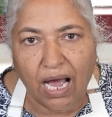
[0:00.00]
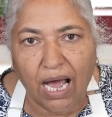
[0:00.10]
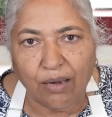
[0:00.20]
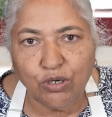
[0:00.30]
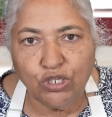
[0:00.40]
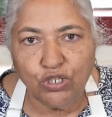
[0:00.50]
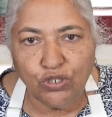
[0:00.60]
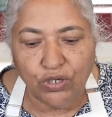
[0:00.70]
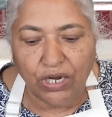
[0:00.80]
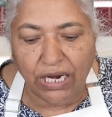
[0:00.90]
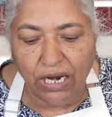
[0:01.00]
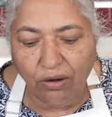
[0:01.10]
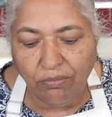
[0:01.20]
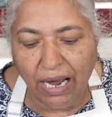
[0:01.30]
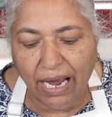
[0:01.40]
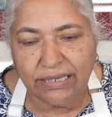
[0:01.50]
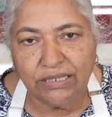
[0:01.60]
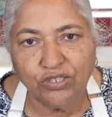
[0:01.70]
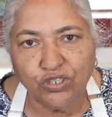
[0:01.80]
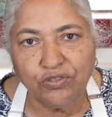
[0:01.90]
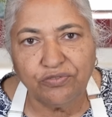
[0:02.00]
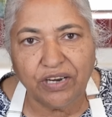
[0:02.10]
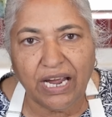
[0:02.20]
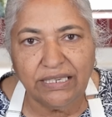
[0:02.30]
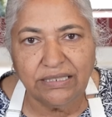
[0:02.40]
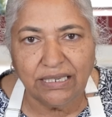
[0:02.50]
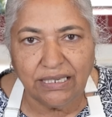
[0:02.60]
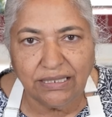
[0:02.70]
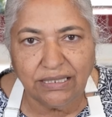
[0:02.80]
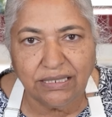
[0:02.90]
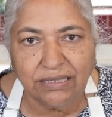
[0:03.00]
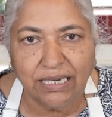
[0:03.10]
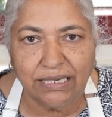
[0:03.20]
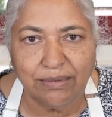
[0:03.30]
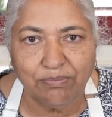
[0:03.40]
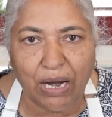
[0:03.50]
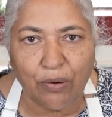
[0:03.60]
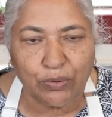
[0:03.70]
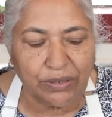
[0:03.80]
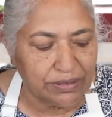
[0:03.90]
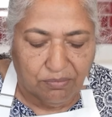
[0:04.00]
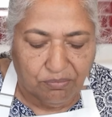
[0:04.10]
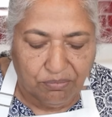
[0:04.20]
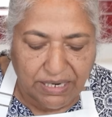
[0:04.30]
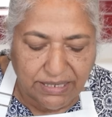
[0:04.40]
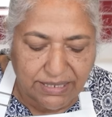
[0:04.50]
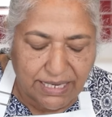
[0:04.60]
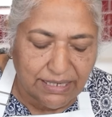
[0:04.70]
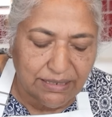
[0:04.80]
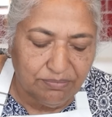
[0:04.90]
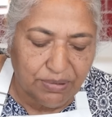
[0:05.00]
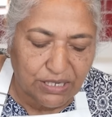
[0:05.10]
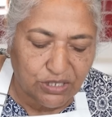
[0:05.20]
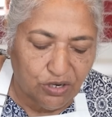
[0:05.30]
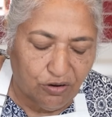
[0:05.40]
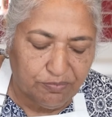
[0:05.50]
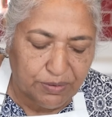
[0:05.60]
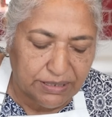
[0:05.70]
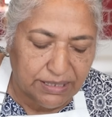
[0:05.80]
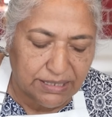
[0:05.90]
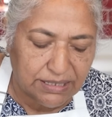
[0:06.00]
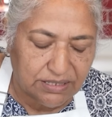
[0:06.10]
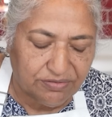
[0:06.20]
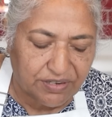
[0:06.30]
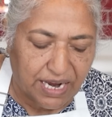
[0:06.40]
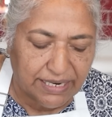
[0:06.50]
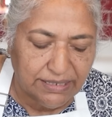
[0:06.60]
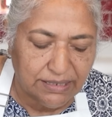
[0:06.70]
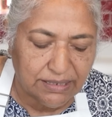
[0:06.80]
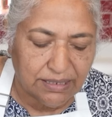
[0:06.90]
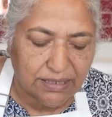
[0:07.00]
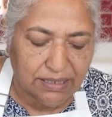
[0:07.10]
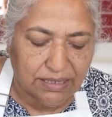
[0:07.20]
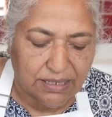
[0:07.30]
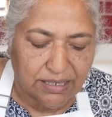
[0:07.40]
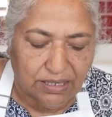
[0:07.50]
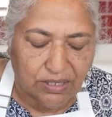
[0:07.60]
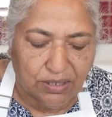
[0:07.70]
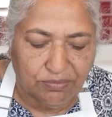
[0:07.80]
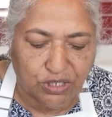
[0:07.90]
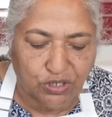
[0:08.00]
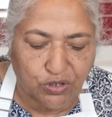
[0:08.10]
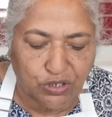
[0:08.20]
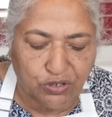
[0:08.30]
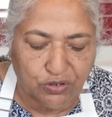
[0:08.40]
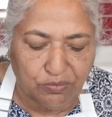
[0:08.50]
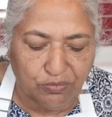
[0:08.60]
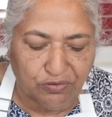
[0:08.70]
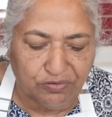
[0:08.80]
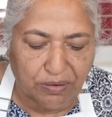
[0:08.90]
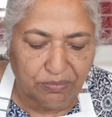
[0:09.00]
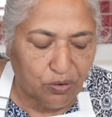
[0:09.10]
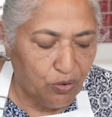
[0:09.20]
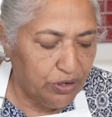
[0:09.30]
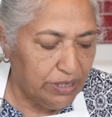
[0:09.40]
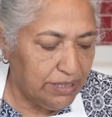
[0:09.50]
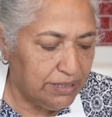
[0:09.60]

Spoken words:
I'm going to allow my onions to fry till it's turning brown. My second batch of bhindi is fried. Just going to remove from the oil.